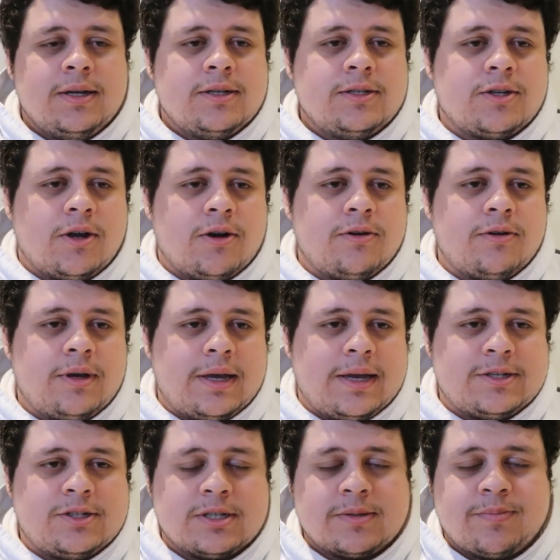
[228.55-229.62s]
So
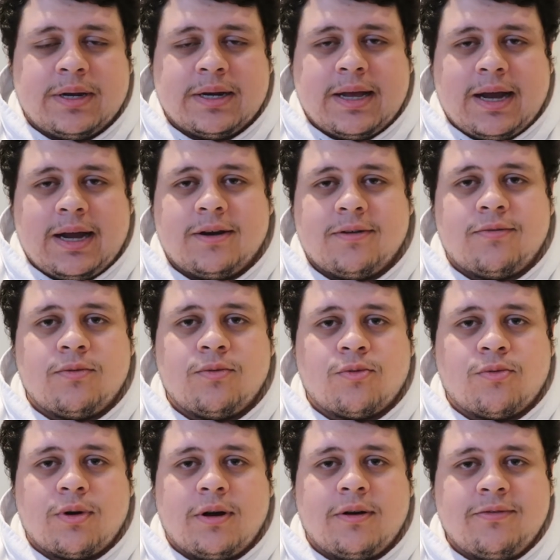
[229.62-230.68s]
it's just been kind of
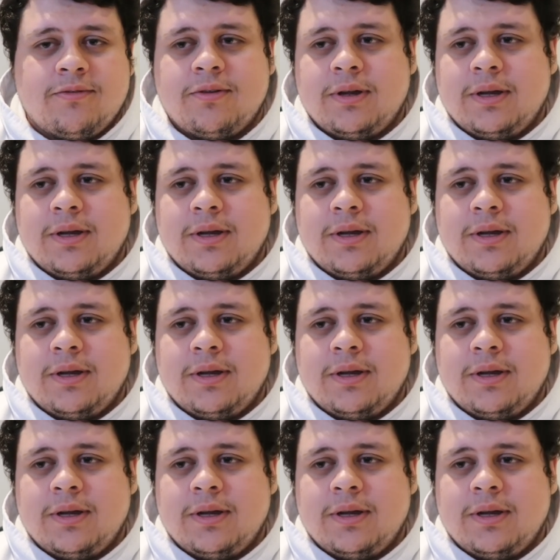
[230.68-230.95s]
rough.